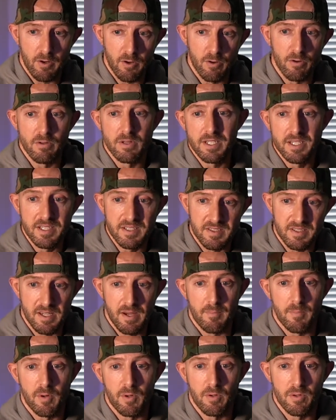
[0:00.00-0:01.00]
early
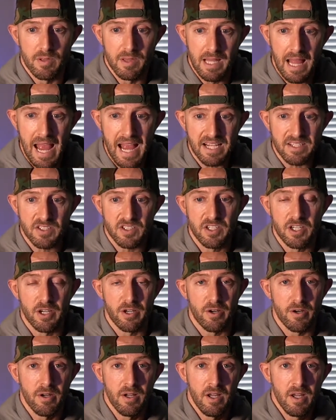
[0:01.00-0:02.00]
December last
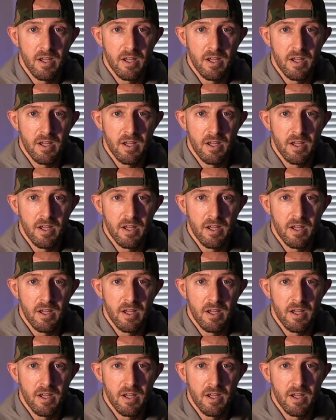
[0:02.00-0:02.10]
year.